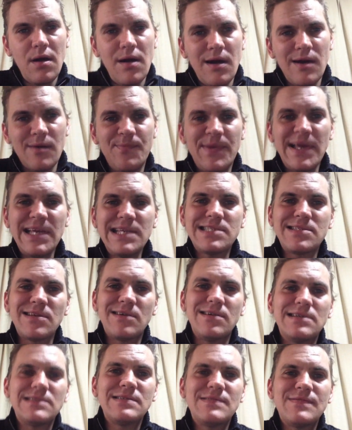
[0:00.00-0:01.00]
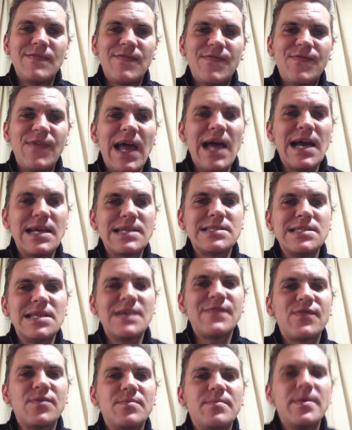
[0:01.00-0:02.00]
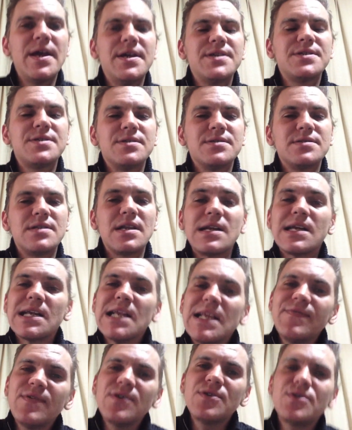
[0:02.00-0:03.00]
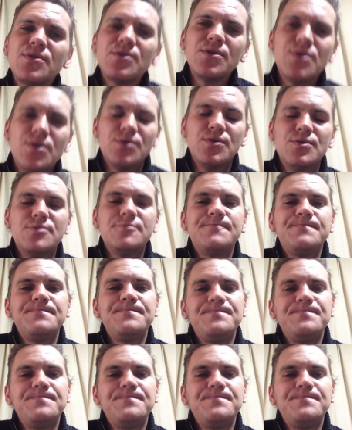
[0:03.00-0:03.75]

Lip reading: are based on facts and information delivered to you